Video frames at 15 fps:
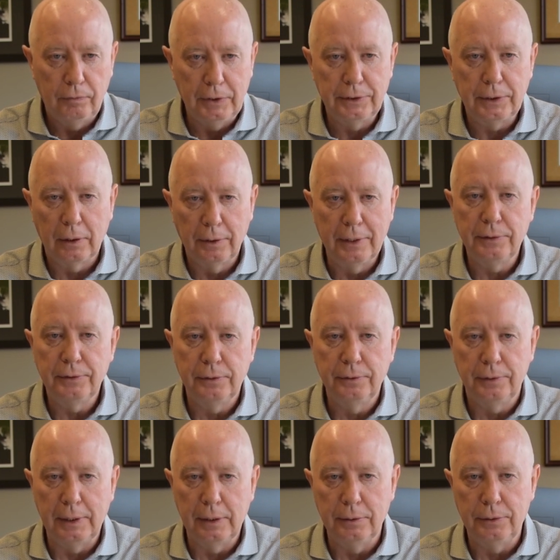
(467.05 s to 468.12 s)
physical
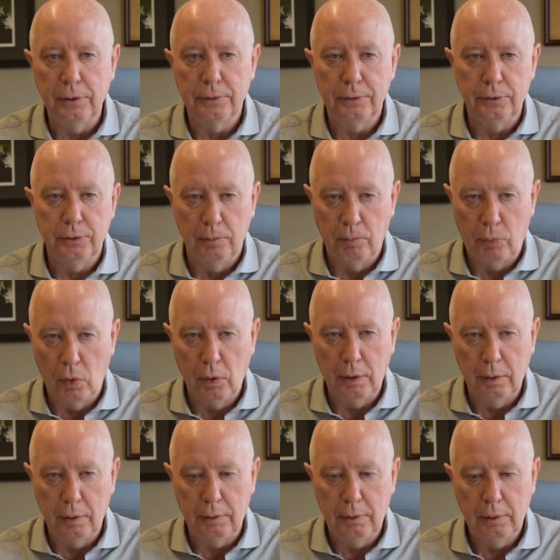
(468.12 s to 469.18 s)
distancing is just as
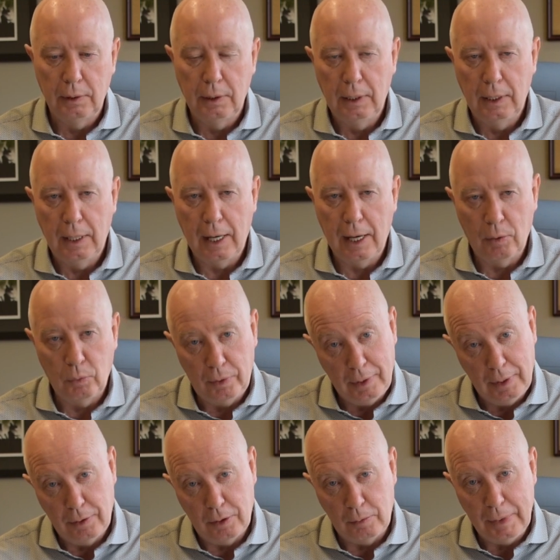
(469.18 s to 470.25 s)
important
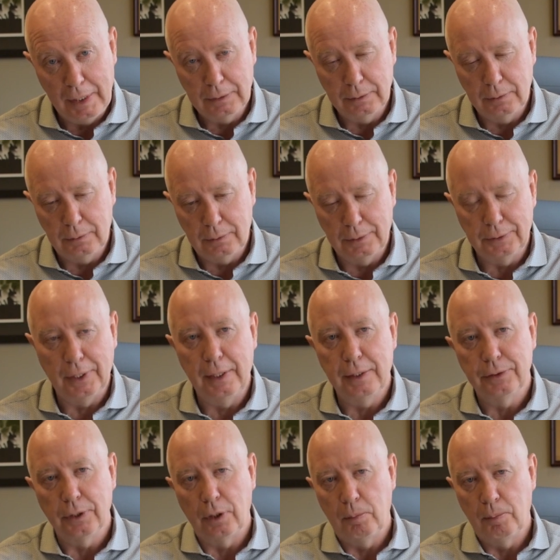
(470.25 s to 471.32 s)
within their business as it
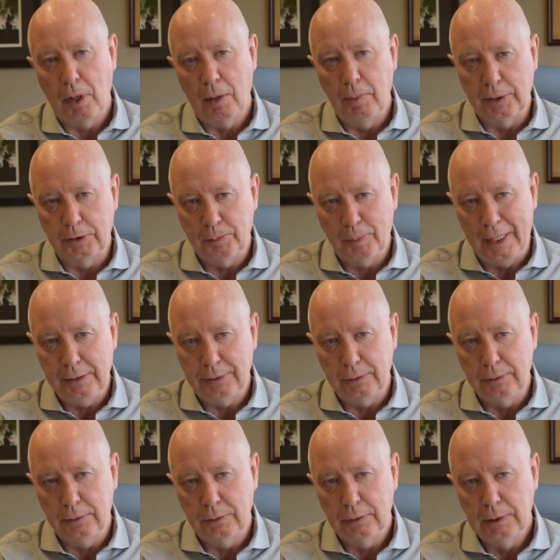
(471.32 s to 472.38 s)
is in our public
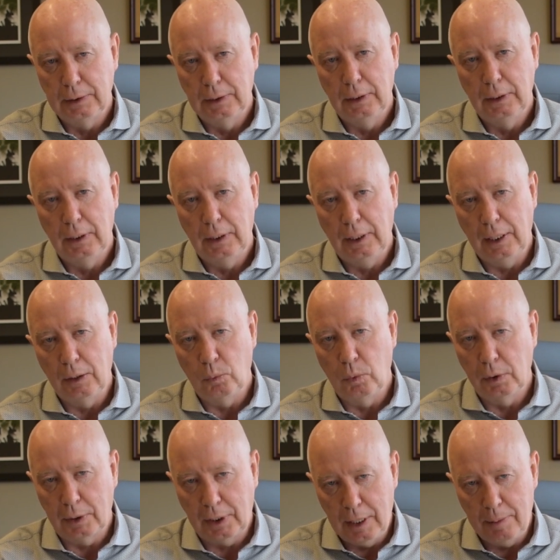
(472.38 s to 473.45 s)
spaces. And
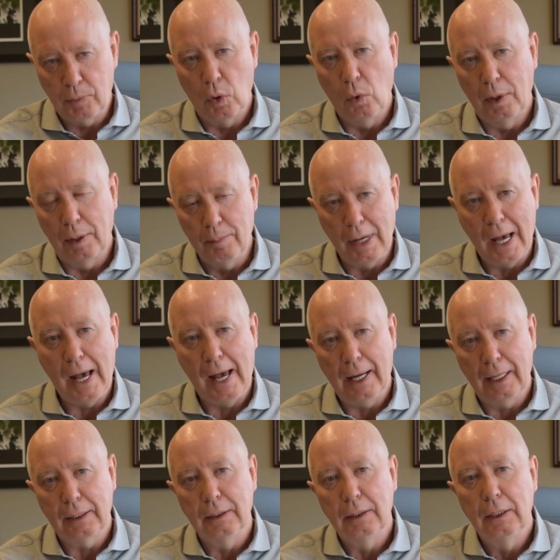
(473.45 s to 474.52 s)
we'll keep going
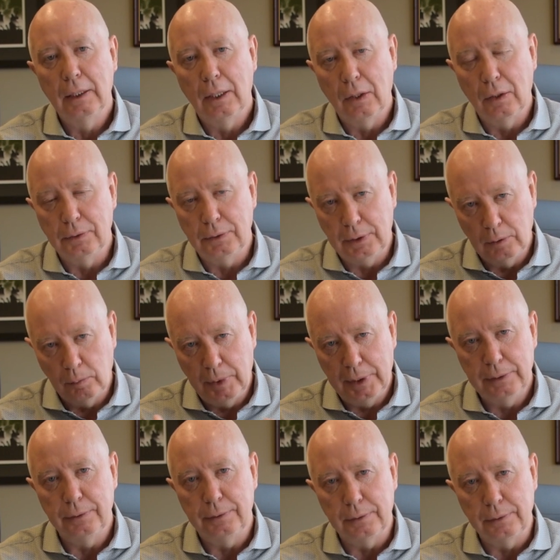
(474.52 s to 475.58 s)
back until
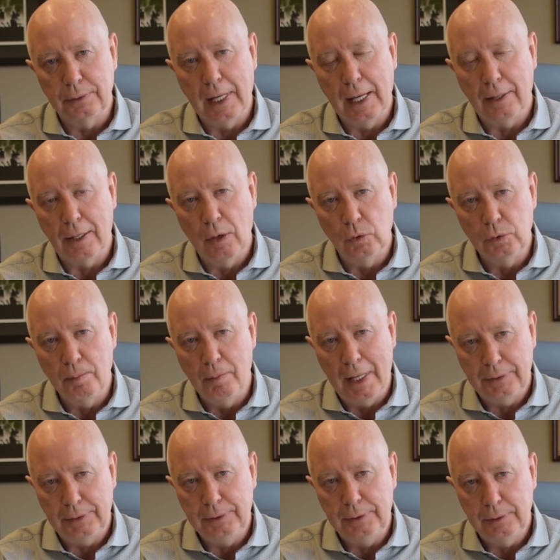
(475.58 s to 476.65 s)
businesses get those
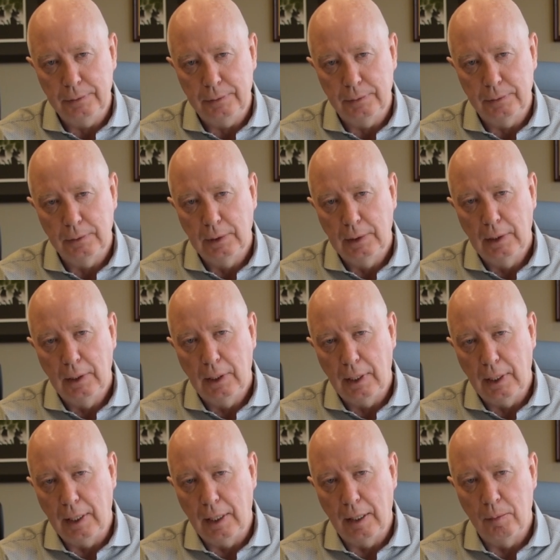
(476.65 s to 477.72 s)
messages
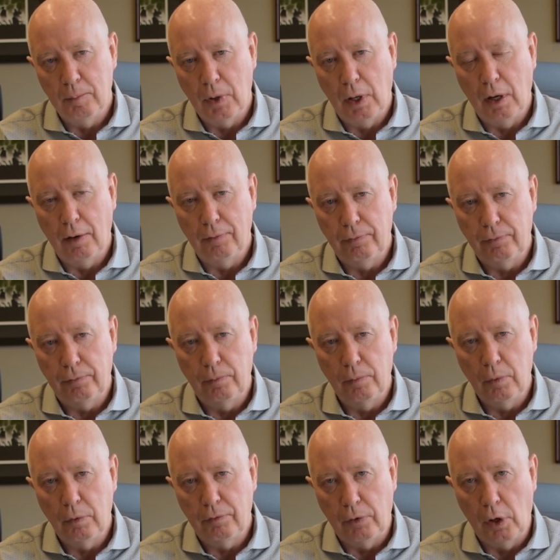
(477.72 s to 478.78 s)
of
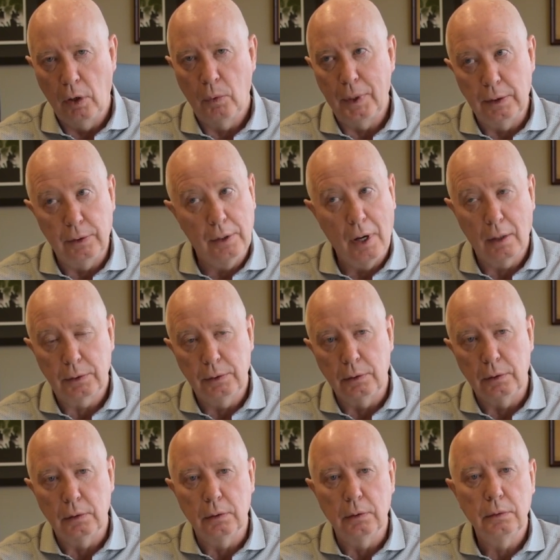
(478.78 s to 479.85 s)
following
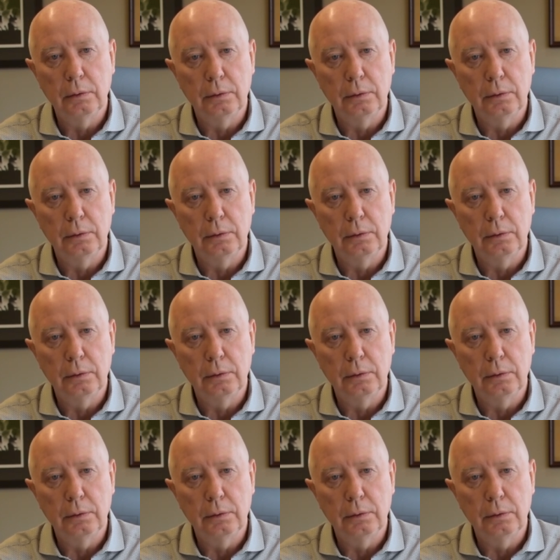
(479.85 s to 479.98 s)
Dr.